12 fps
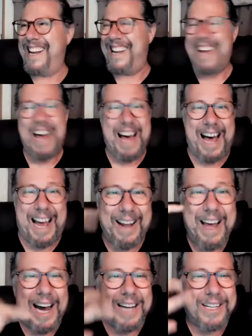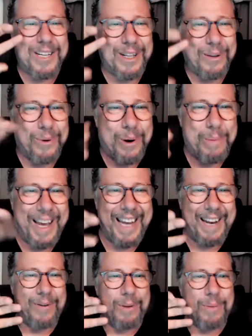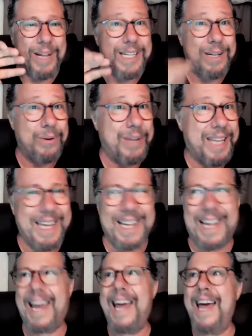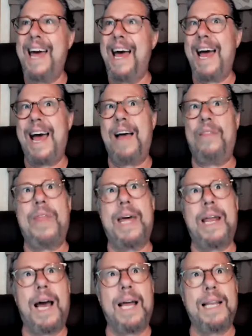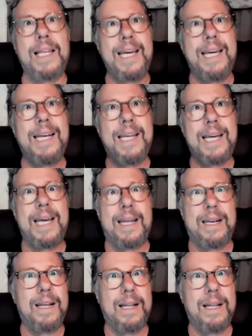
right? I I took the word pain and replaced it with healing, and then I leaned in.